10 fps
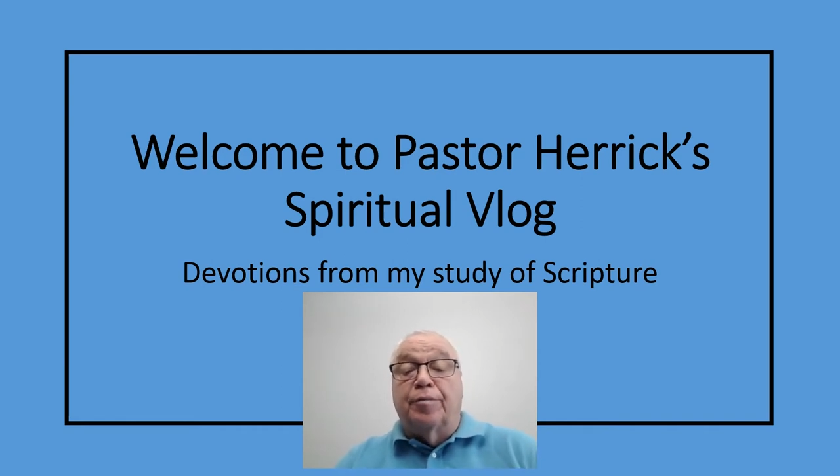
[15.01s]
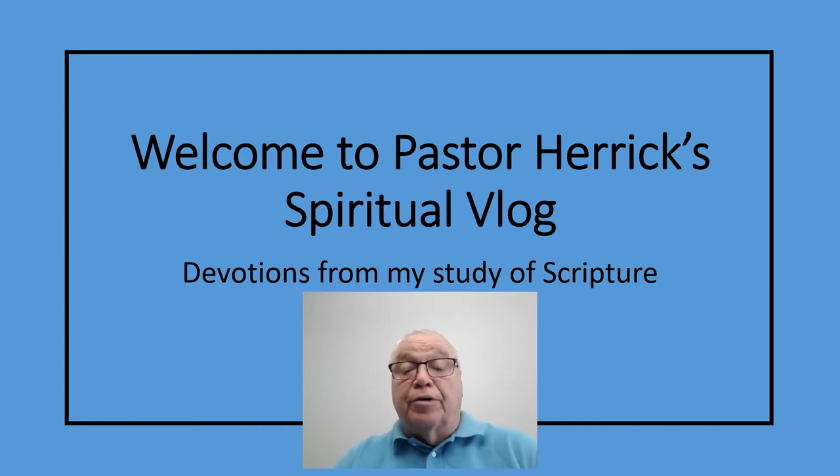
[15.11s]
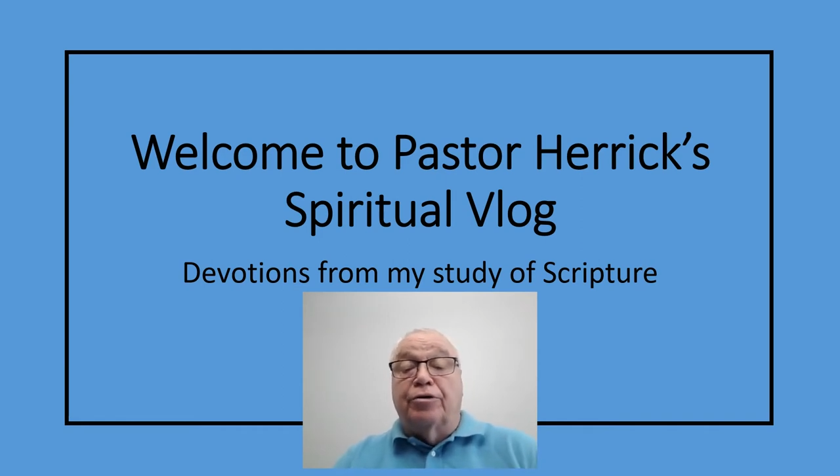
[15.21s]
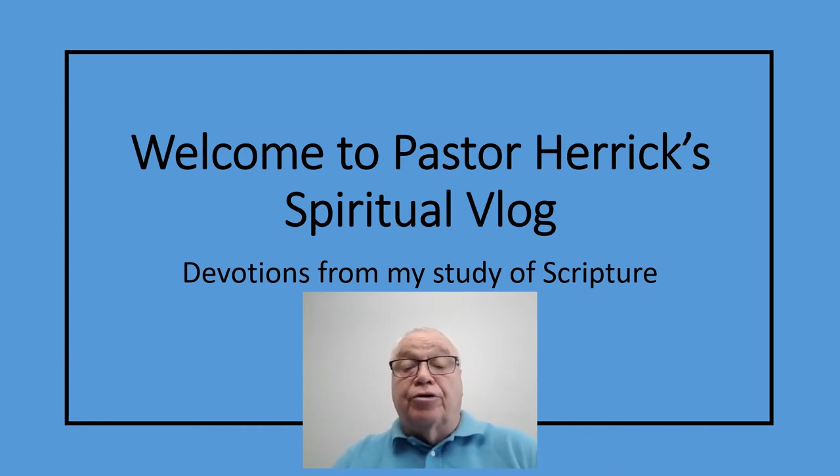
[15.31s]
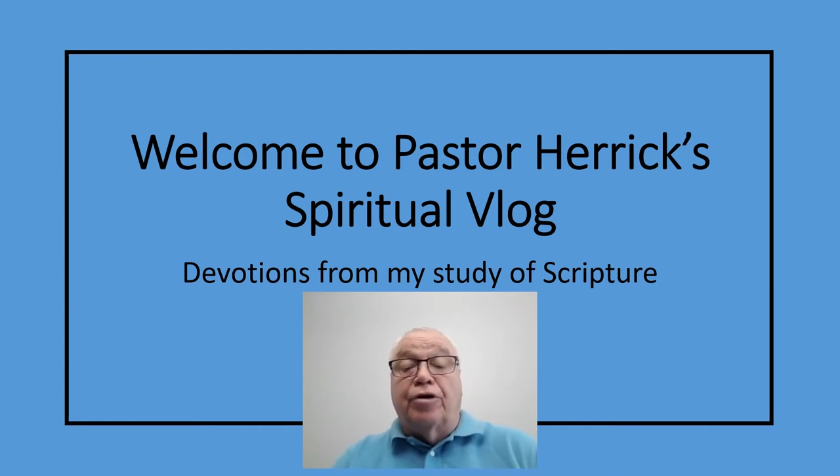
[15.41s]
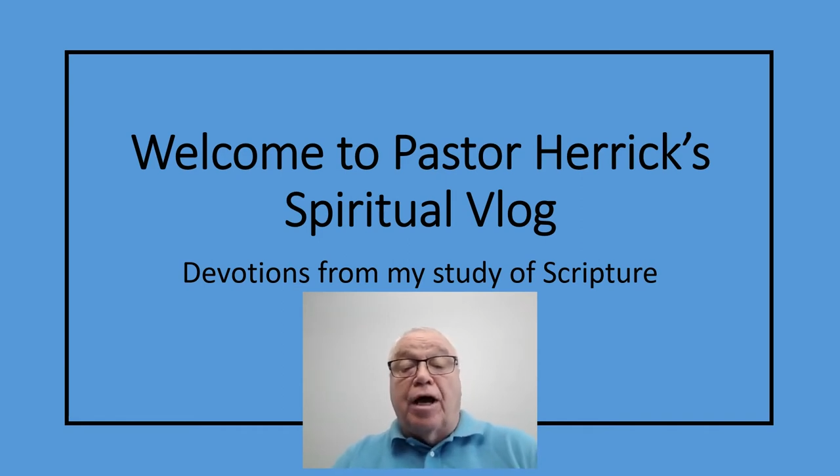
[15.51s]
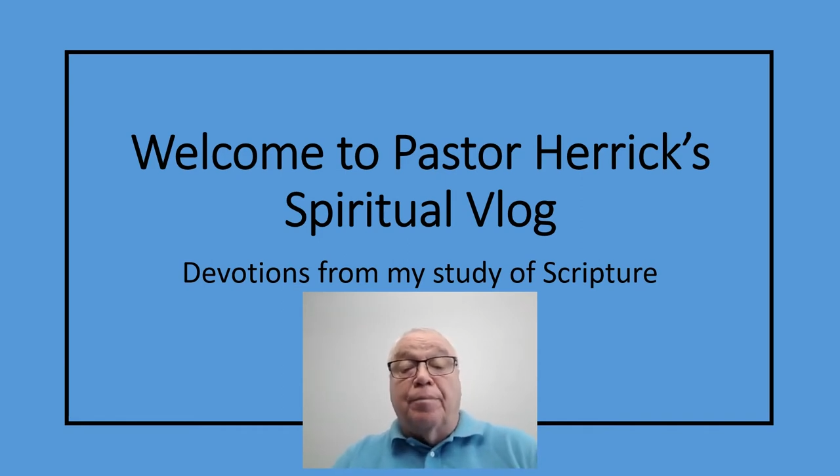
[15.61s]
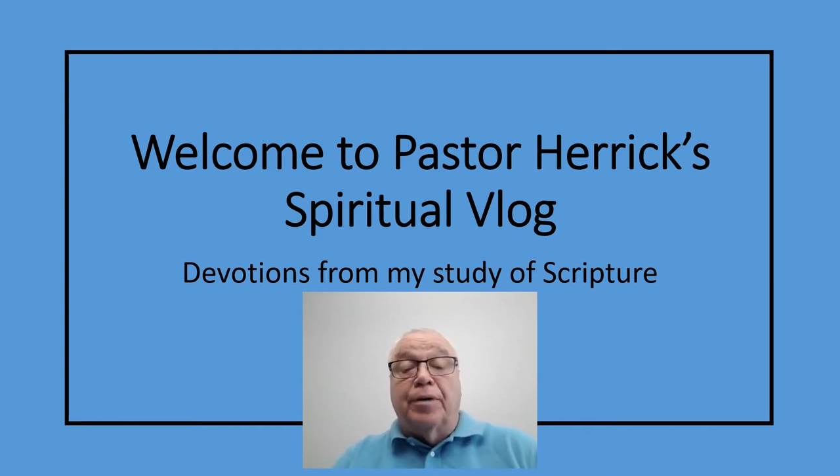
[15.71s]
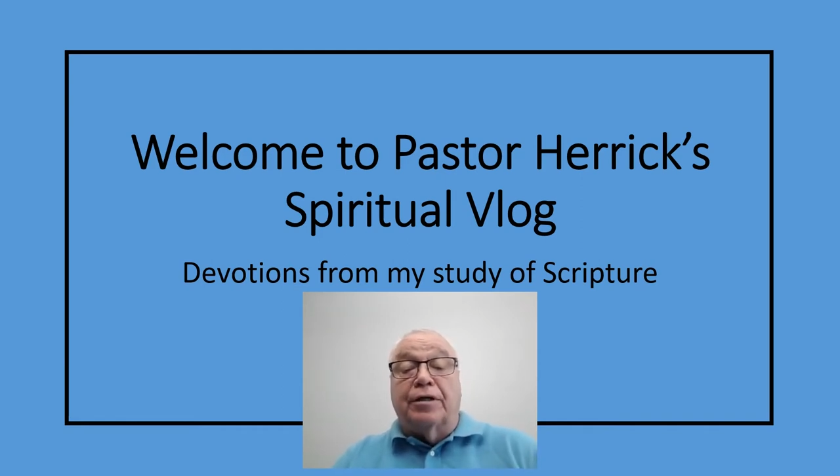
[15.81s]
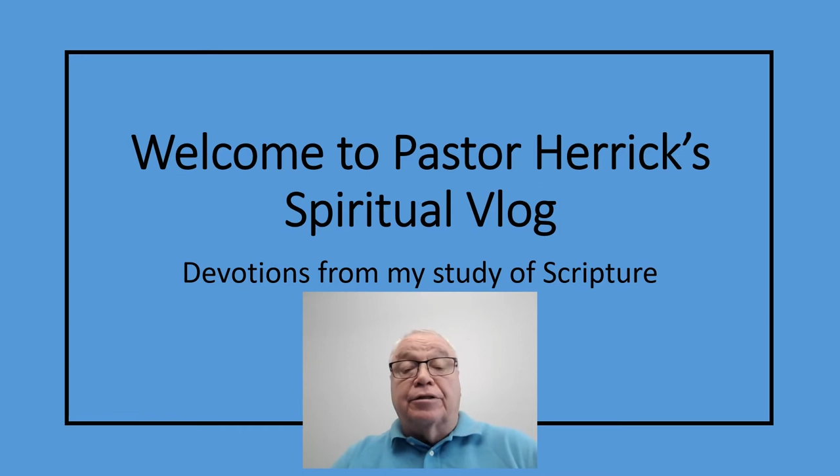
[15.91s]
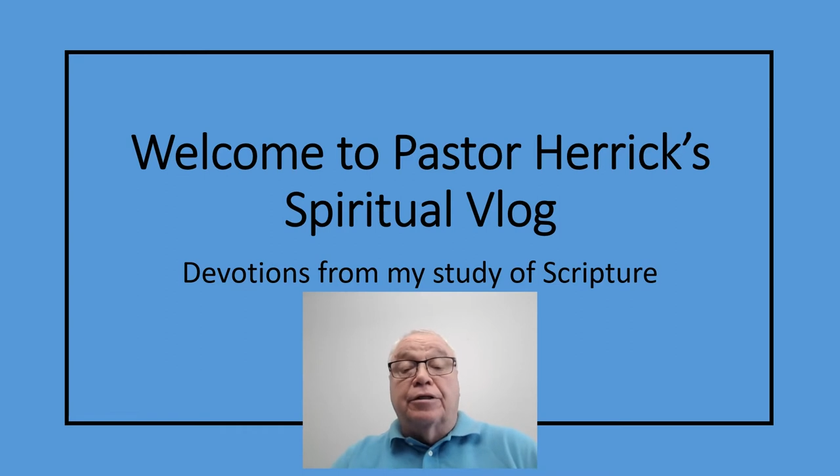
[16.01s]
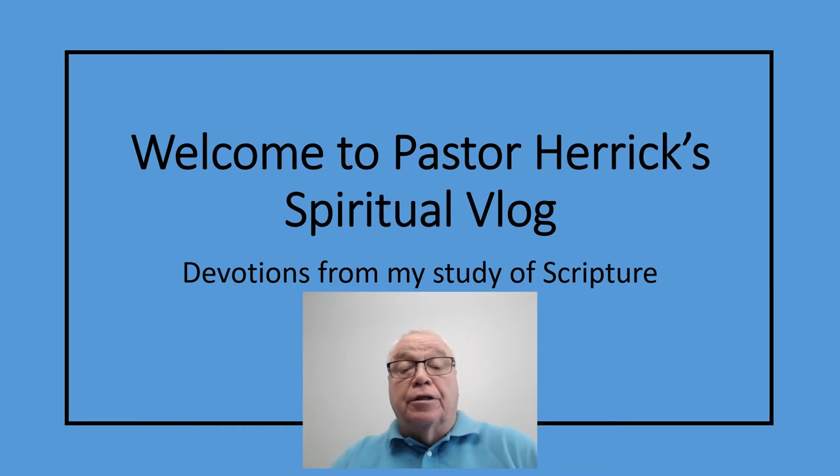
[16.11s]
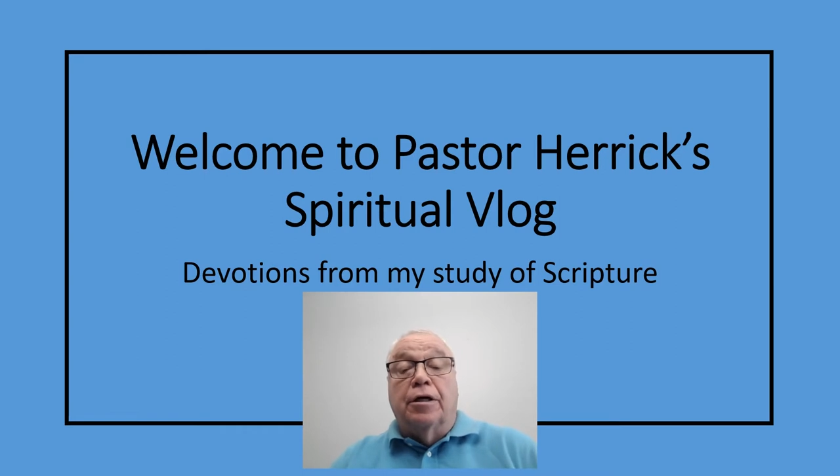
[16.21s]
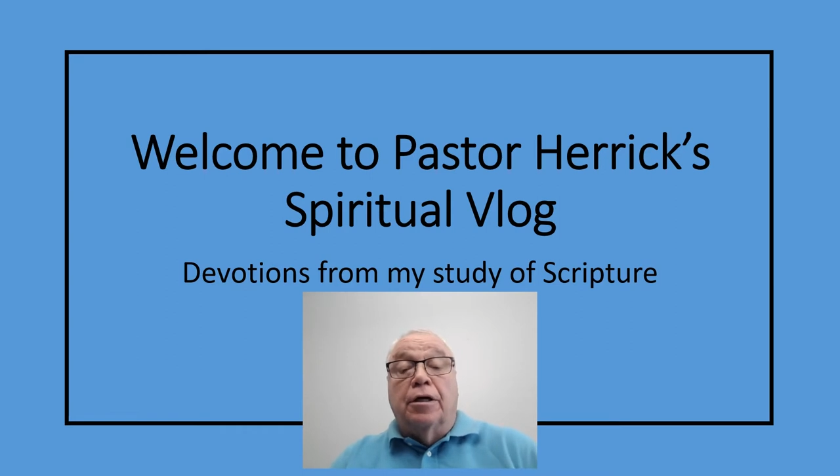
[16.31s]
spiritual topics,